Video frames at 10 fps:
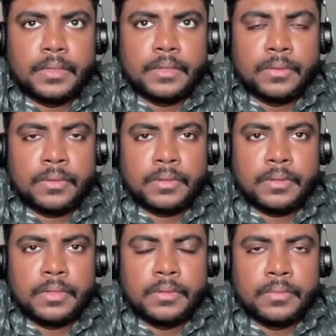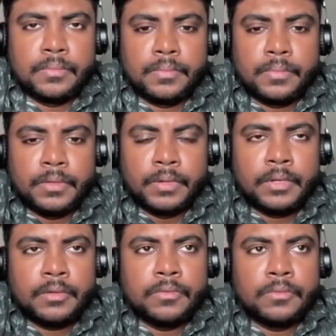you you you
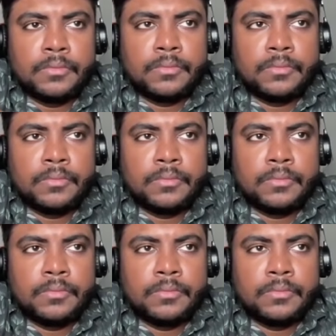need to